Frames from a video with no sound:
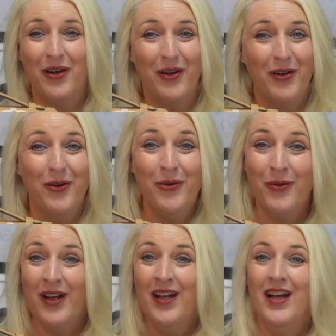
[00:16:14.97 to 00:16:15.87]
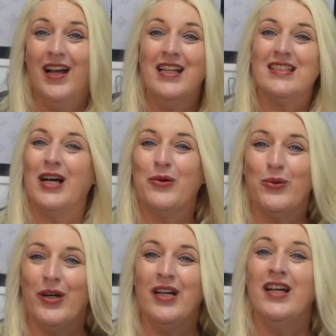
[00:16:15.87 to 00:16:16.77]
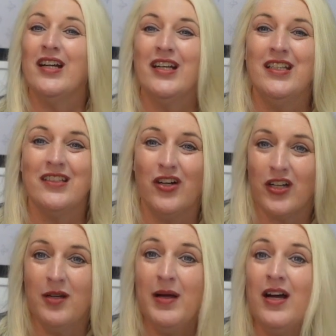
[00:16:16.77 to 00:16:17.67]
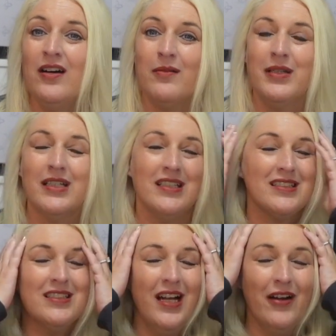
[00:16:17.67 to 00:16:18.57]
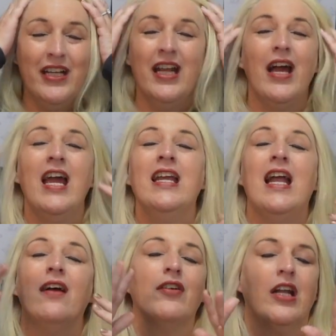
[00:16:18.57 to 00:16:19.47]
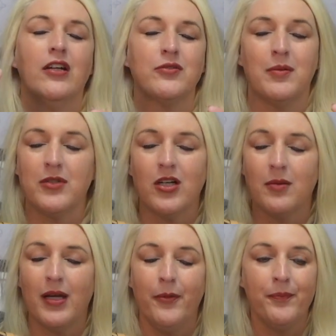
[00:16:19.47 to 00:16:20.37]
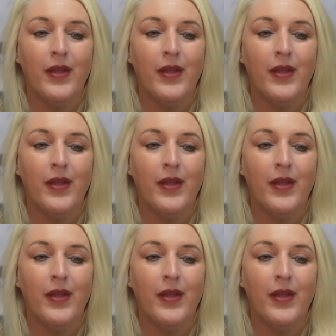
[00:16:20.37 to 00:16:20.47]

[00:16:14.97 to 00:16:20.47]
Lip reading: no. He's like, what are you talking about? I mean, because he never knows what I'm talking about.